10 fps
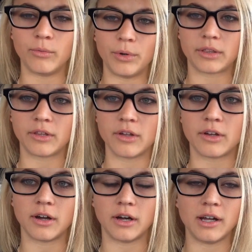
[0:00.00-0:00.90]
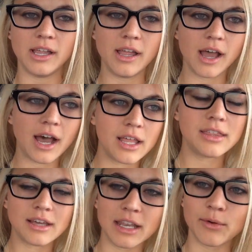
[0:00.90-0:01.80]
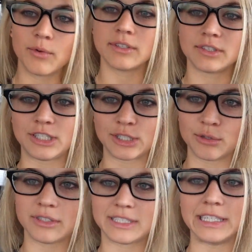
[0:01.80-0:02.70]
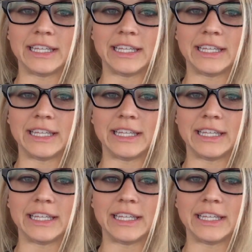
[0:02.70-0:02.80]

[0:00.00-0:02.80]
with your girl. I thought it was juicy